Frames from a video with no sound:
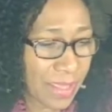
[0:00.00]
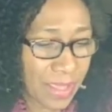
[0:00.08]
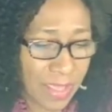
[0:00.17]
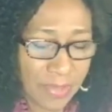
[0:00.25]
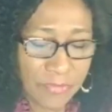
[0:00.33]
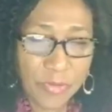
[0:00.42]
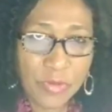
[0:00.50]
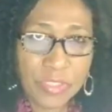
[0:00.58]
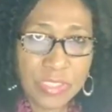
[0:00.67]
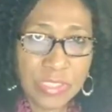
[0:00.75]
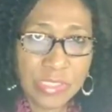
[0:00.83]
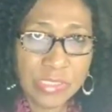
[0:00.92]
If you're
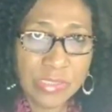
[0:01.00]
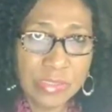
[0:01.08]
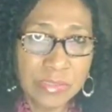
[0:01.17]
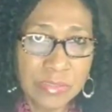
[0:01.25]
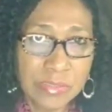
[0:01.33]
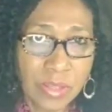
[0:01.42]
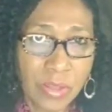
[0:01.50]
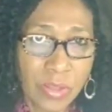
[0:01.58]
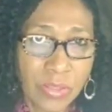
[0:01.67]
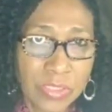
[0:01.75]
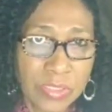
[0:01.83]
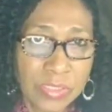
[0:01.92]
still
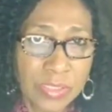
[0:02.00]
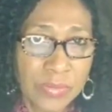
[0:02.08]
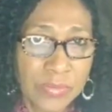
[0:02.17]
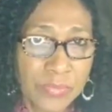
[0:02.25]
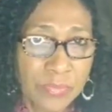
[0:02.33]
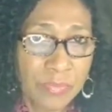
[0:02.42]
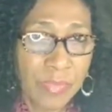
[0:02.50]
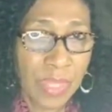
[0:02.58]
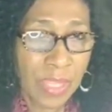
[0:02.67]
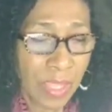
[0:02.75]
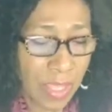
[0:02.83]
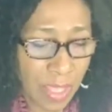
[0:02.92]
on,
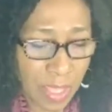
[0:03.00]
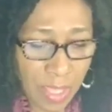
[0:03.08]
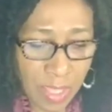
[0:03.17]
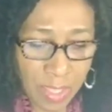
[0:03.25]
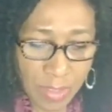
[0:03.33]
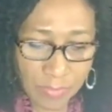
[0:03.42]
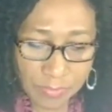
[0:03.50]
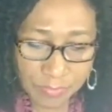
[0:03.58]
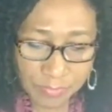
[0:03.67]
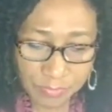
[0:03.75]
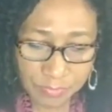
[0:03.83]
I